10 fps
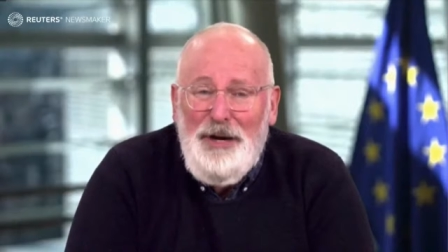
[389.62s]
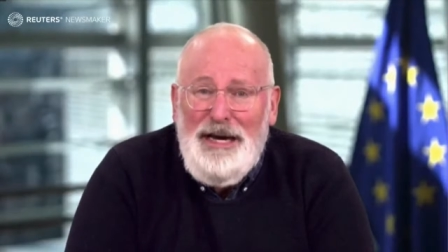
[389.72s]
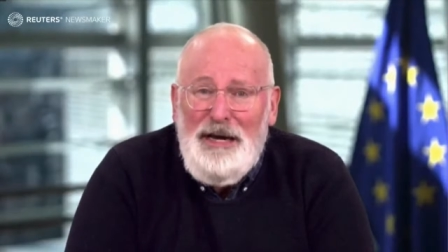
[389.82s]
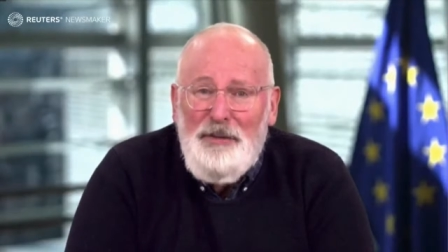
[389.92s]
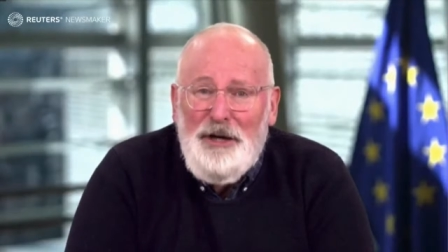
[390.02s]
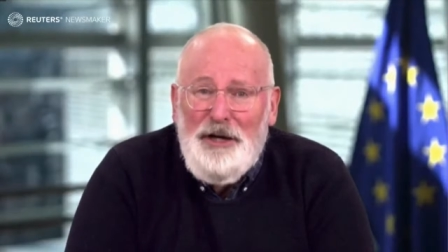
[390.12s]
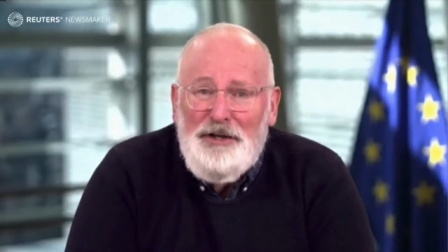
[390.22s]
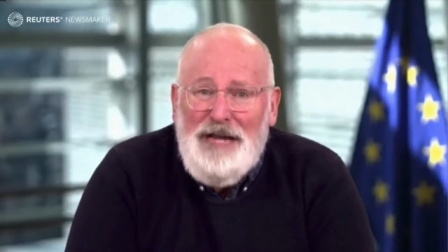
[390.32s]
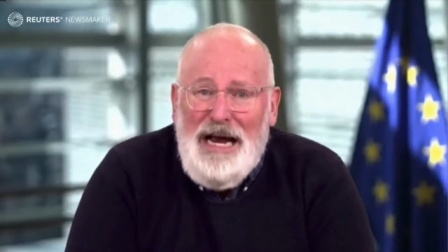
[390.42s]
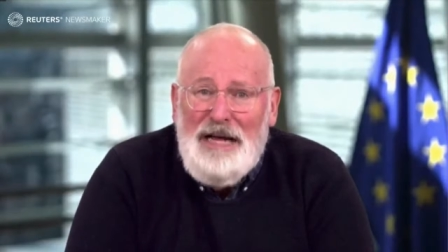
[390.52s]
The way we're
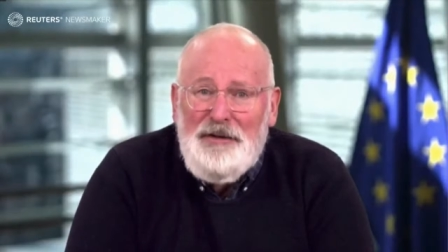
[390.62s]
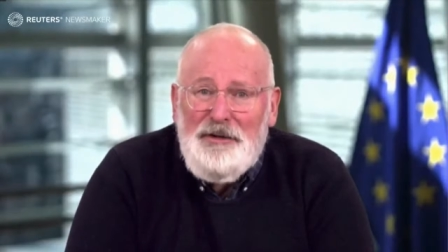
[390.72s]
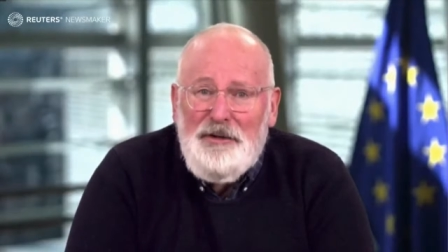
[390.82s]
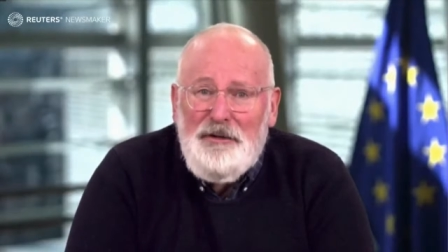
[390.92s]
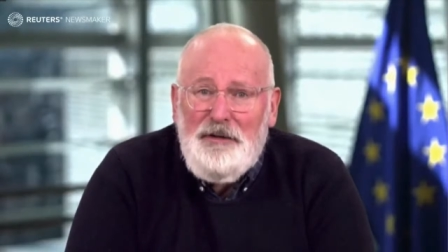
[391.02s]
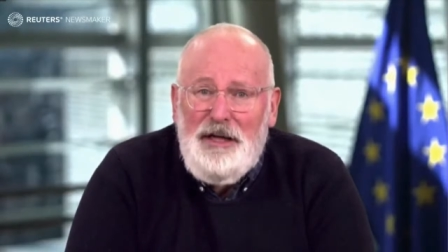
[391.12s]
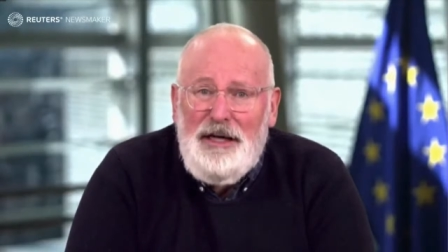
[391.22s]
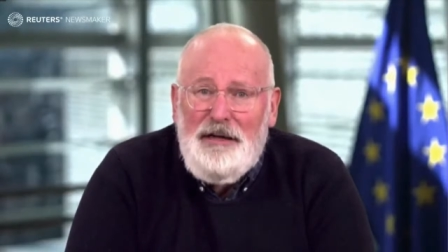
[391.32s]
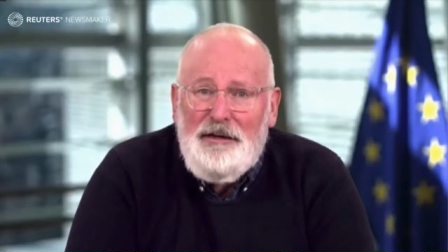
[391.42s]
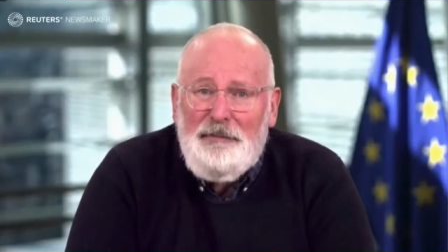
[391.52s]
going to handle
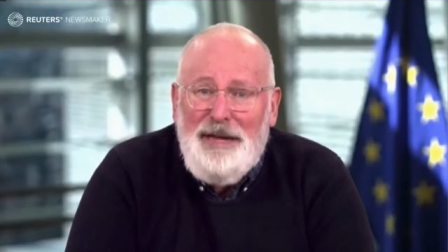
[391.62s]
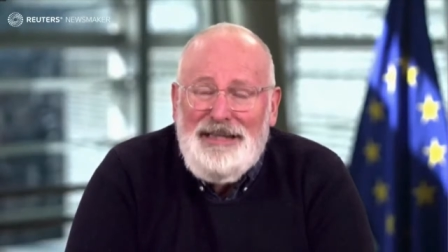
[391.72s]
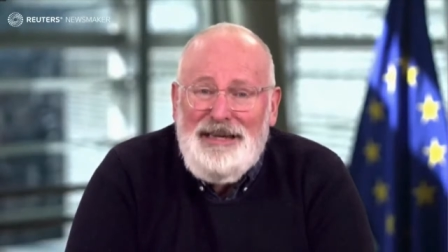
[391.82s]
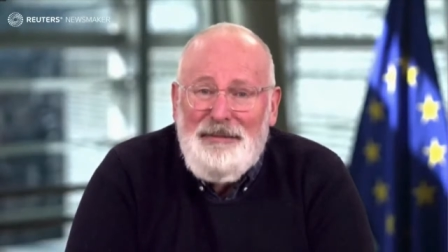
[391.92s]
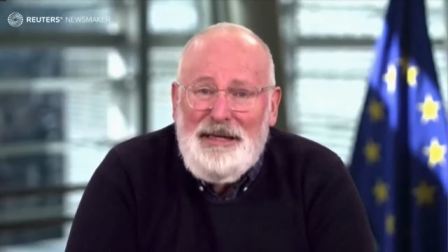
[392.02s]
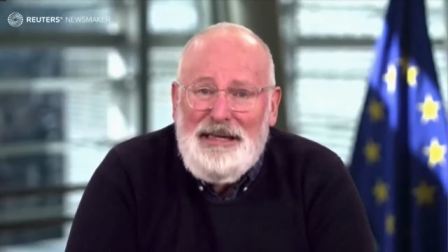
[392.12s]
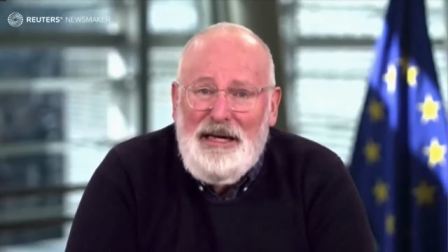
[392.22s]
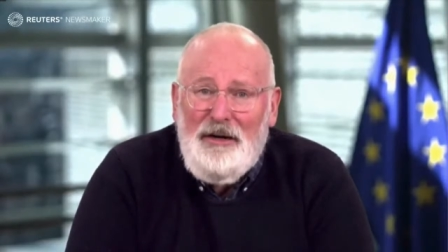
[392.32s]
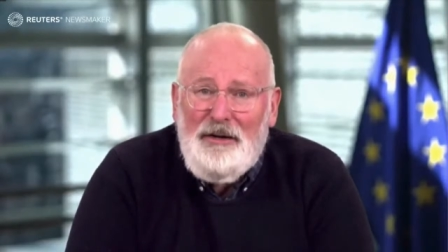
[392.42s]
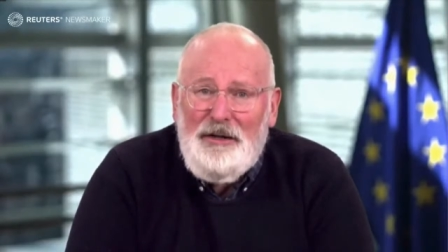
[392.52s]
the pandemic
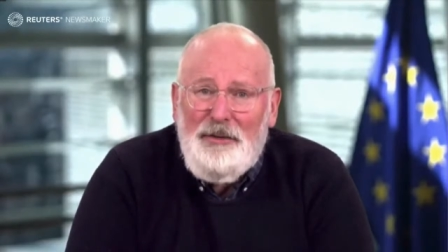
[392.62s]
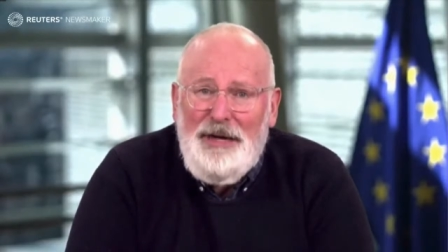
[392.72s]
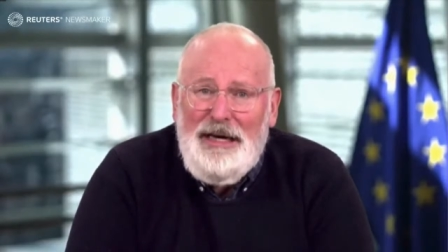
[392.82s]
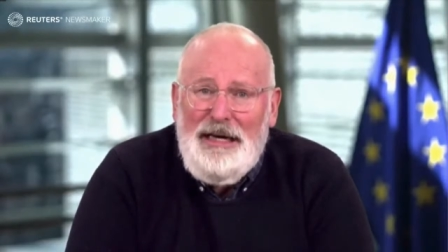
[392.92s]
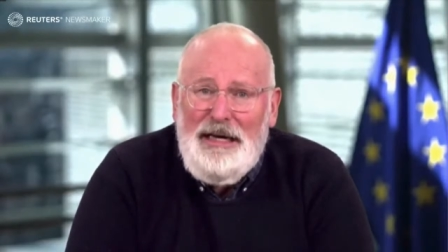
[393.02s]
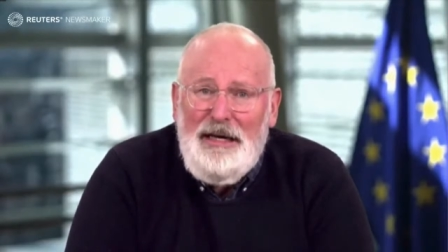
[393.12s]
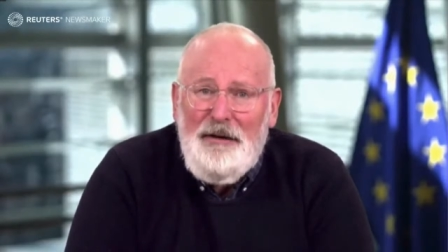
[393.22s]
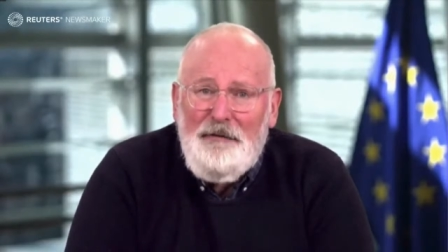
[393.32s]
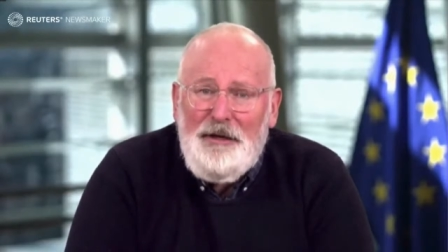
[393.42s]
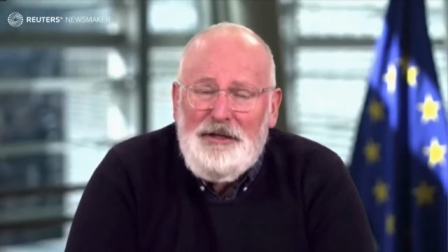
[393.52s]
now, and the way
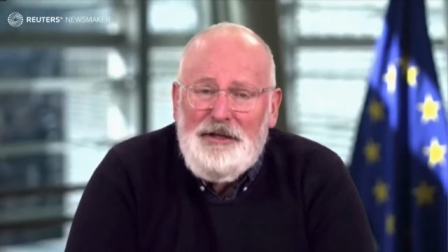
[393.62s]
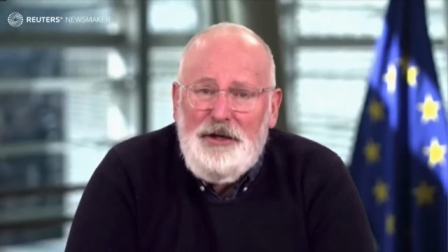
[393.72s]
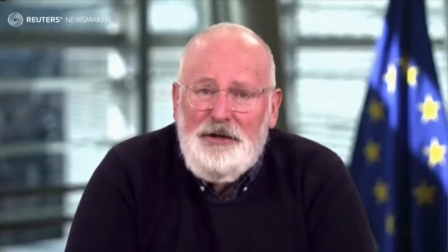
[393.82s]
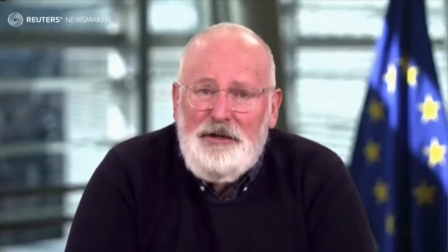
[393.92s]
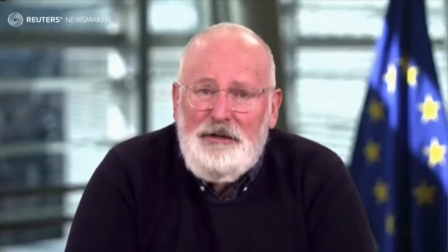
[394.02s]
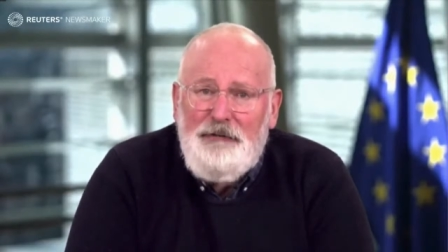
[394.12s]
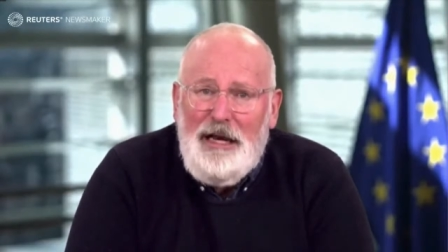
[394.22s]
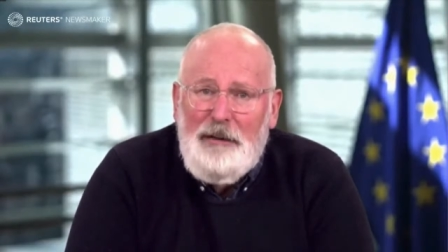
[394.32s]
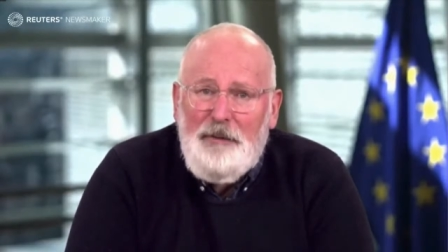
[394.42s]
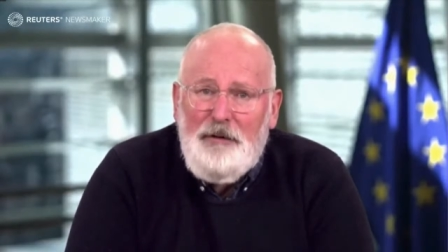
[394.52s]
things are going to
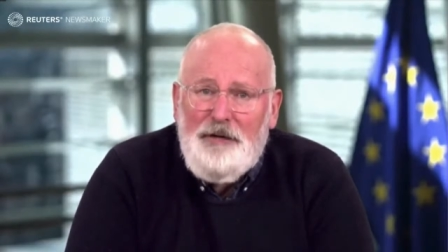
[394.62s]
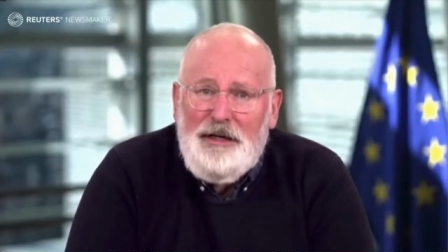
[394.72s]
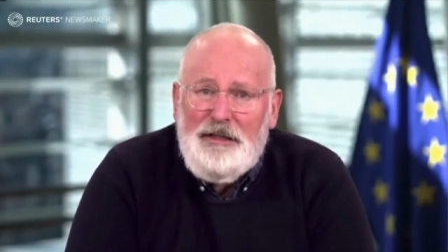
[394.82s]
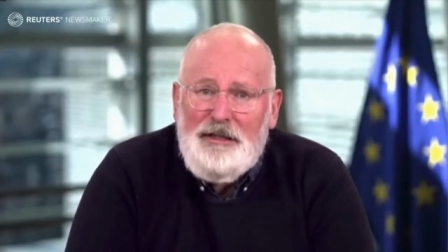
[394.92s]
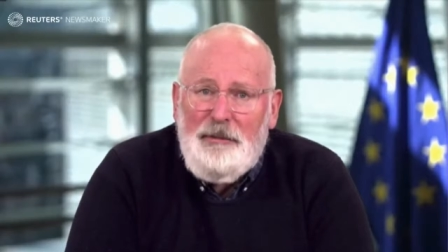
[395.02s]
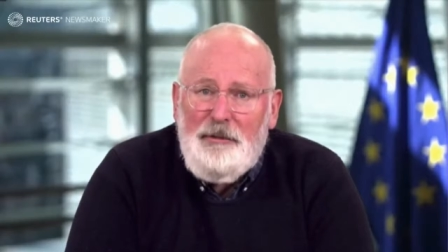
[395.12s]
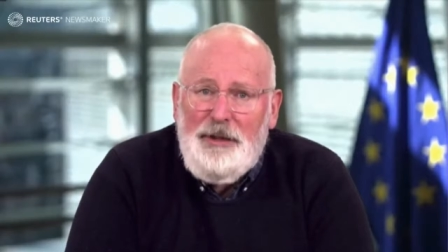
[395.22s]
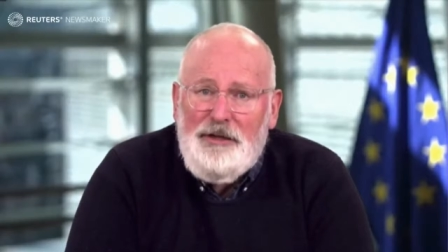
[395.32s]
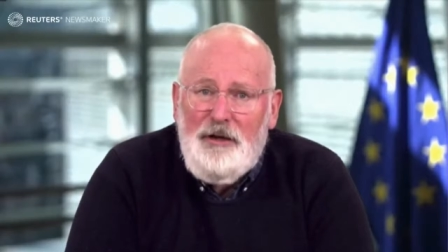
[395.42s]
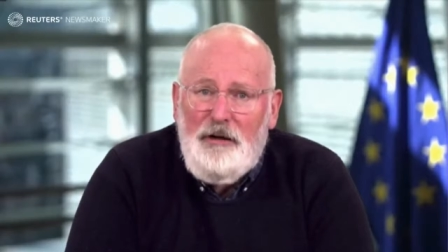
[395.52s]
develop over the next couple
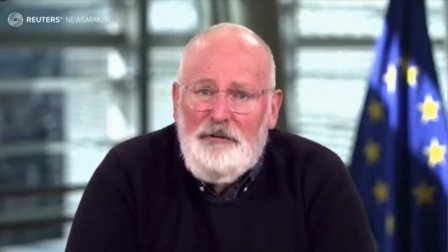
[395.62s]
of weeks,